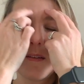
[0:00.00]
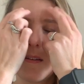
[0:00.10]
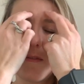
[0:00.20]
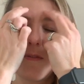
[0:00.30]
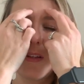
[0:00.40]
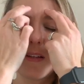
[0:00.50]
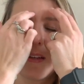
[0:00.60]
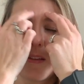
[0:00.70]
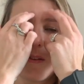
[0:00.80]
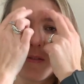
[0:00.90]

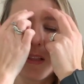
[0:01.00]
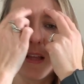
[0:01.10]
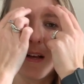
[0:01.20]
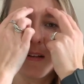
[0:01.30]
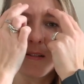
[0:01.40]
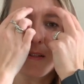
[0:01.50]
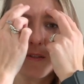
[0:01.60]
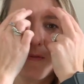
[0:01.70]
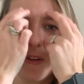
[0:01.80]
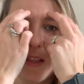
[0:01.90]
feeling those lungs
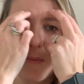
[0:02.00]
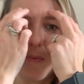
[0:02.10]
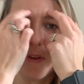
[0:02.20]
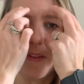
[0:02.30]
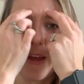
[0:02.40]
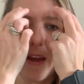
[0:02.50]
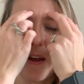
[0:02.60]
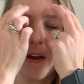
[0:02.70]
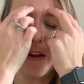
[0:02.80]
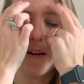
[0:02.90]
fill up with
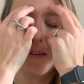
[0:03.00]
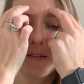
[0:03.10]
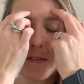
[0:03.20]
air,